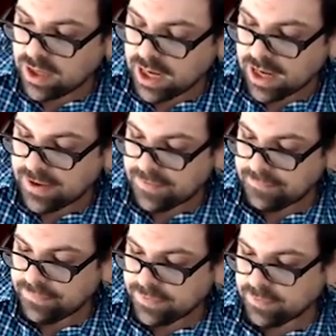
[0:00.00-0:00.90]

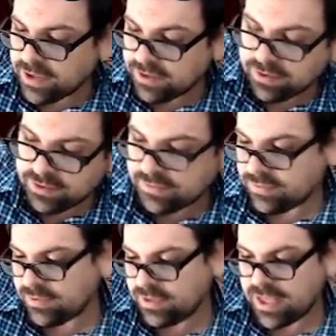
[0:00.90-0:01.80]
Well,
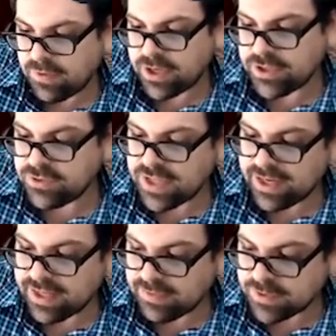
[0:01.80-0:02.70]
I don't want to do that
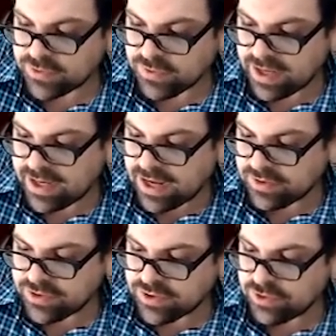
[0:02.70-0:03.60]
yet. Let me just write it
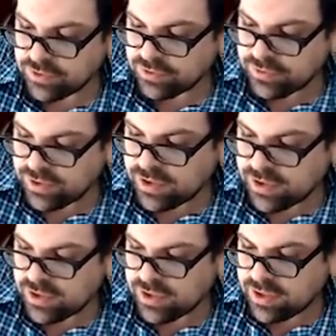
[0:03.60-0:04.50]
out. 2
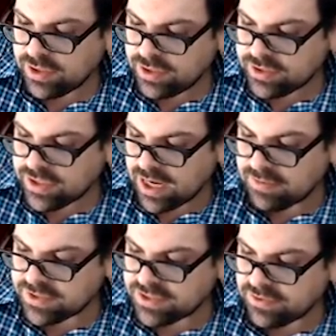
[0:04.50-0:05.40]

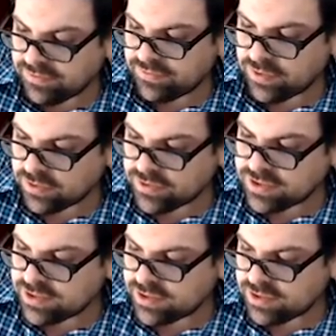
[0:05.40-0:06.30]
times the
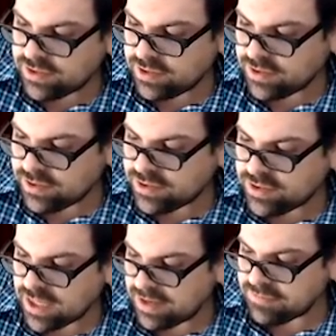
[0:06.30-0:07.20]
first
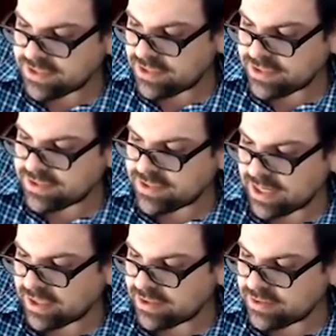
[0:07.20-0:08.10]
times the
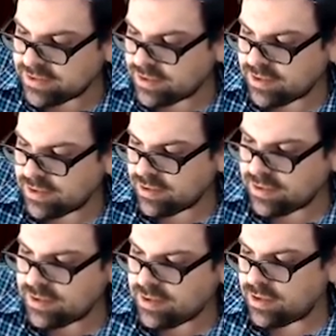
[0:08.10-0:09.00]
second,
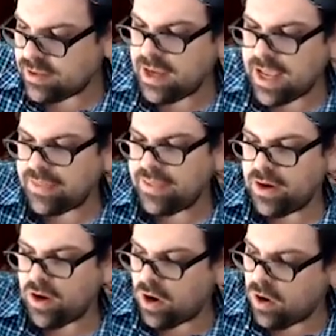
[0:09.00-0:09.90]
and
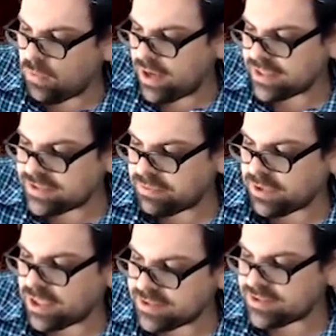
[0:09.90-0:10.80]
then always
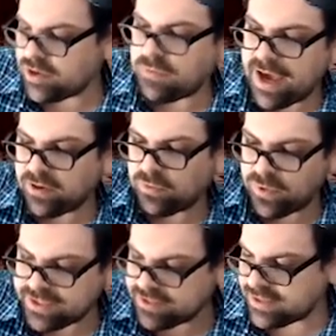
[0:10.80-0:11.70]
plus, no matter
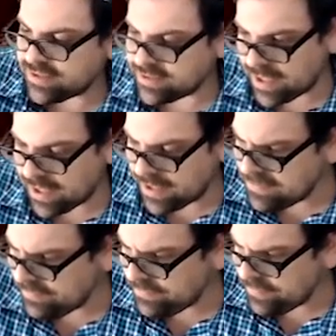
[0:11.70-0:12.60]
what's inside,